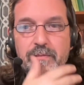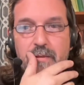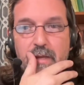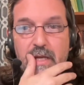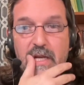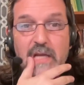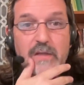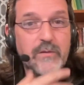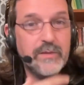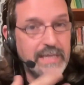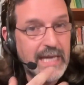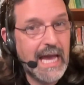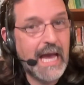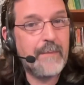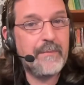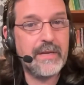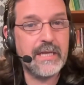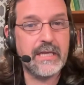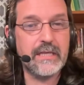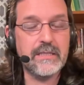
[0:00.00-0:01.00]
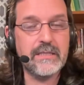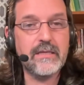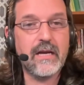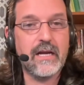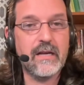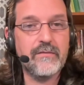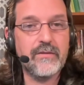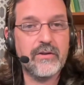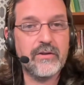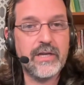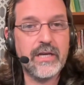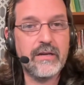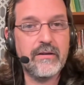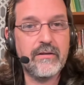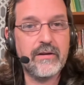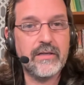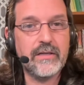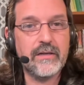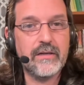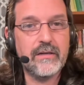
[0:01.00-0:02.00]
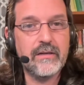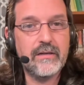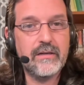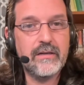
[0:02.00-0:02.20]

And that's what's happening inside of your character.